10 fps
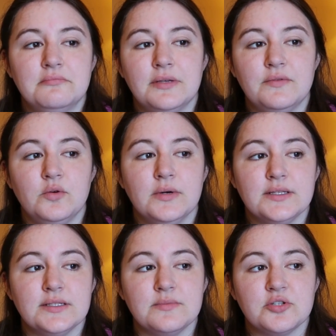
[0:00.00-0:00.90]
If you want
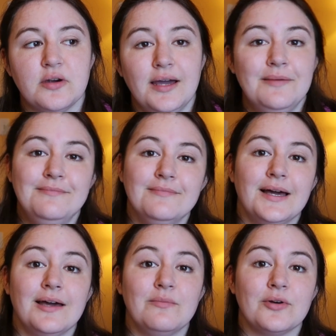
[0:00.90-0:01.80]
to subscribe, I
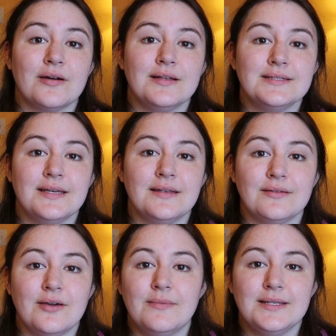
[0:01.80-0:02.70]
have more
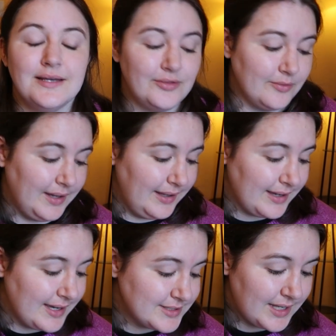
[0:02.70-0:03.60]
content coming down the way.
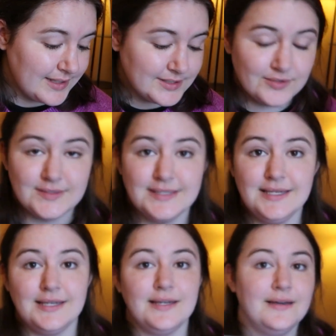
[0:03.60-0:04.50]
As you
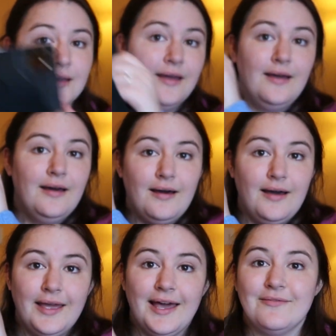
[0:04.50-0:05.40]
see,
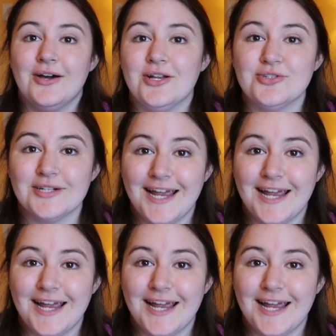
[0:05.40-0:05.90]
I have 100